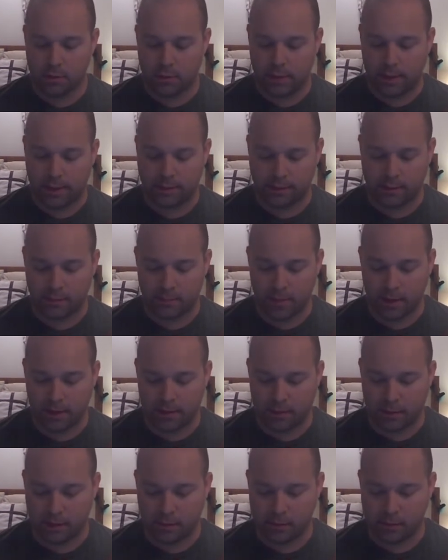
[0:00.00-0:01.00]
That doesn't make
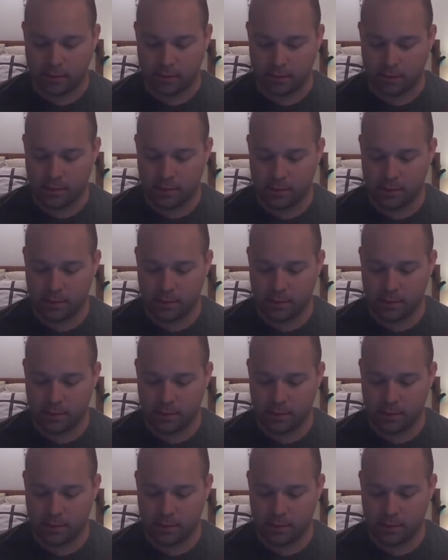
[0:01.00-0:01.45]
sense.